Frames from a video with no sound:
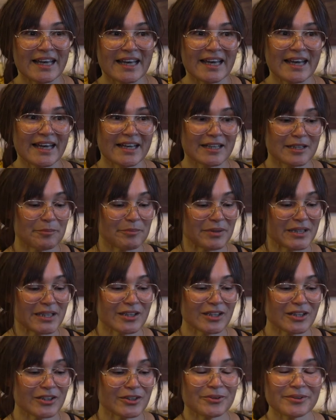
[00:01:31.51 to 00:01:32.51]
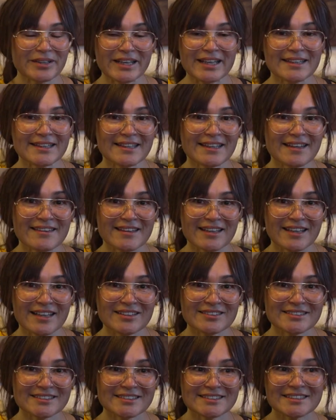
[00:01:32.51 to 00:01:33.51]
and pillow and nothing
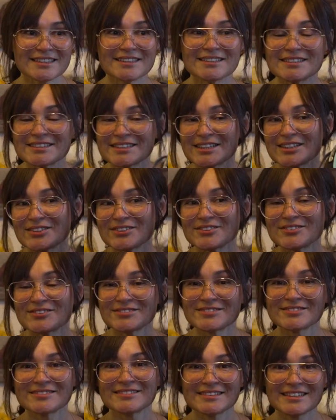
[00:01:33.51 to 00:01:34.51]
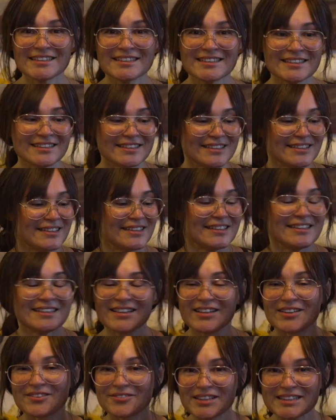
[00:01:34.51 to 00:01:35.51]
else. So
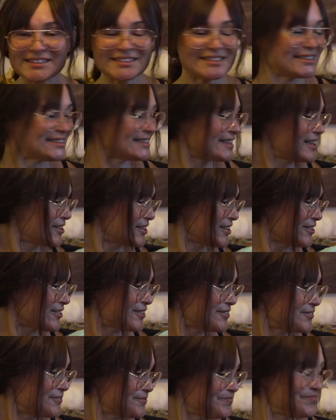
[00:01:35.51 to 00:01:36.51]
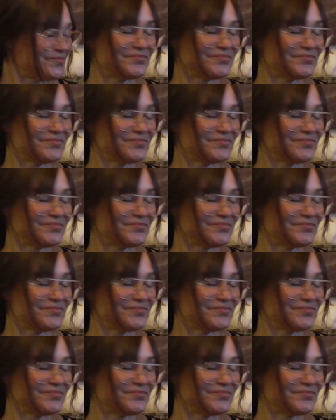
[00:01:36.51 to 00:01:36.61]
the rest is on your own.